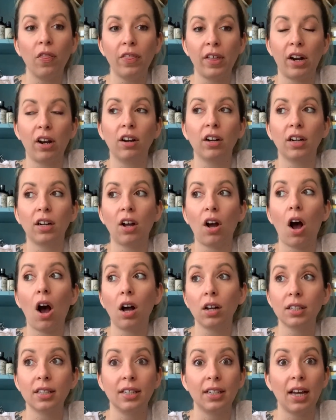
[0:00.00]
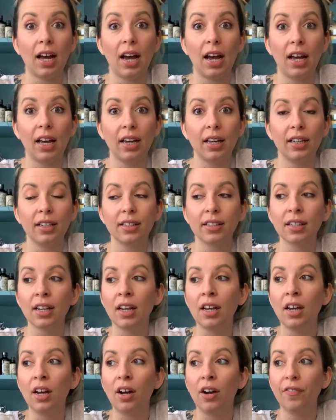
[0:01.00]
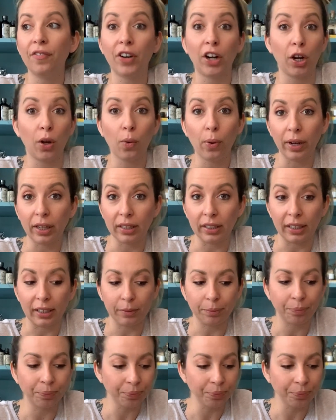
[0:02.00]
that are gonna oxidize very quickly.